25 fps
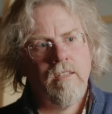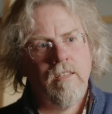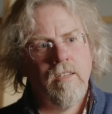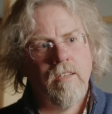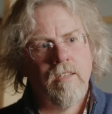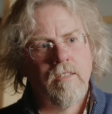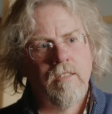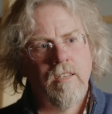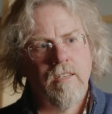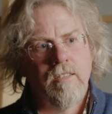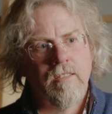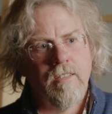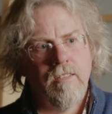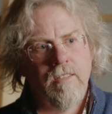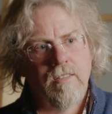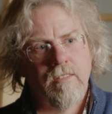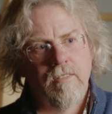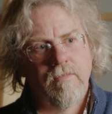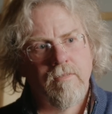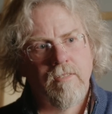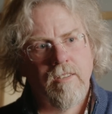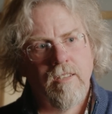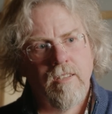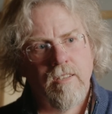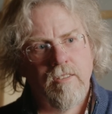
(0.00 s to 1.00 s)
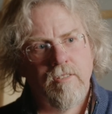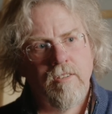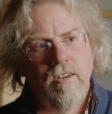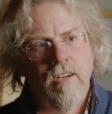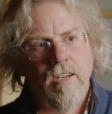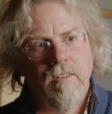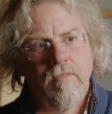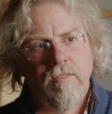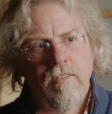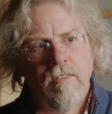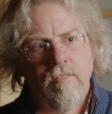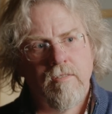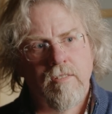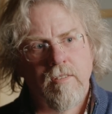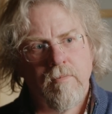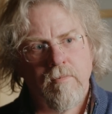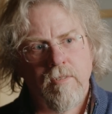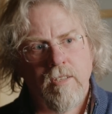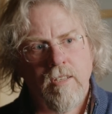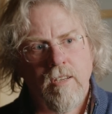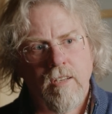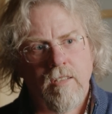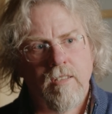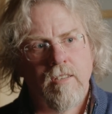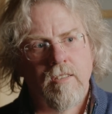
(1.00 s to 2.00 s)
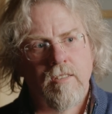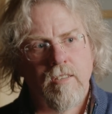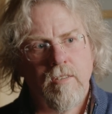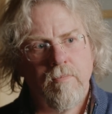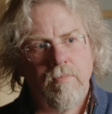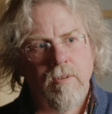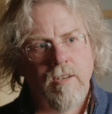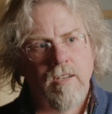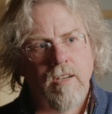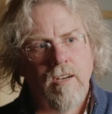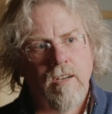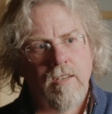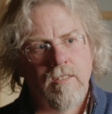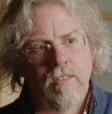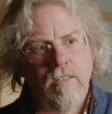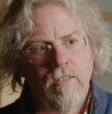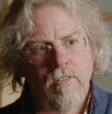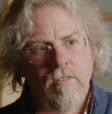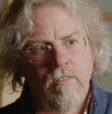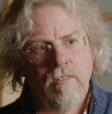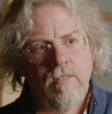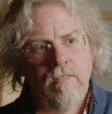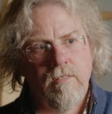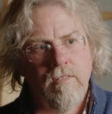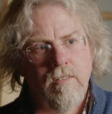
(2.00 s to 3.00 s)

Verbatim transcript: the assistance for the driver of some of the other supercars that you can